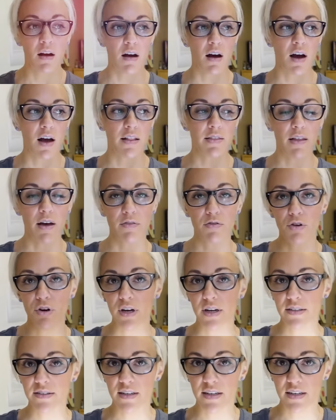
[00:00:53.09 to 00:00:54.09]
I love
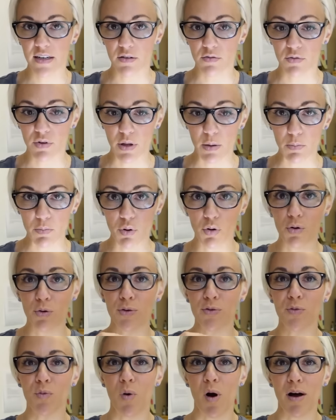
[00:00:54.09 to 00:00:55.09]
creatine. It really
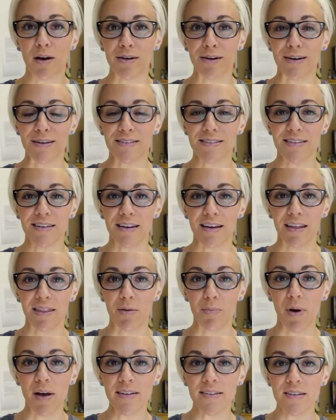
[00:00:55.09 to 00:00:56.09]
pulls water into the
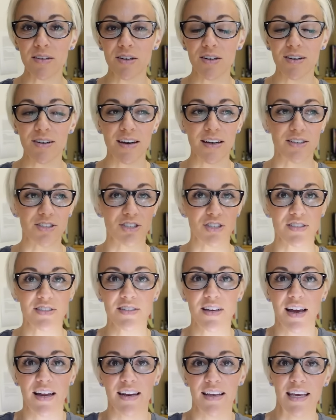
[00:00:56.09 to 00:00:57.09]
muscle and
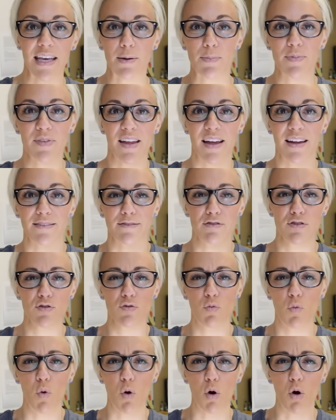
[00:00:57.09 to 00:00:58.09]
just kind of keeps that
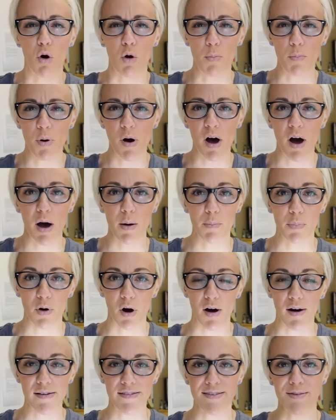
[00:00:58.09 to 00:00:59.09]
swole pump
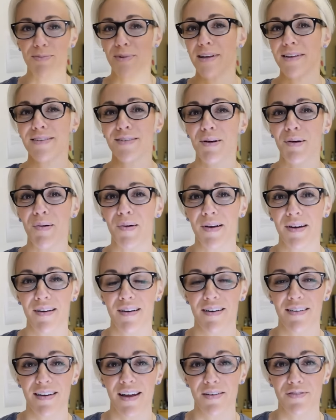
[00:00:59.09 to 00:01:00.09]
awesomeness going
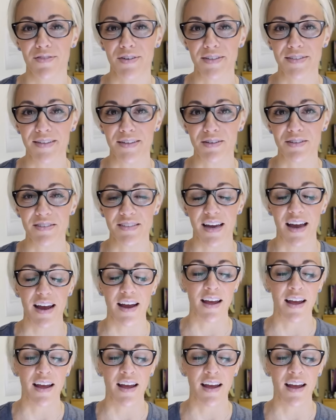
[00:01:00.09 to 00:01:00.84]
on every single day.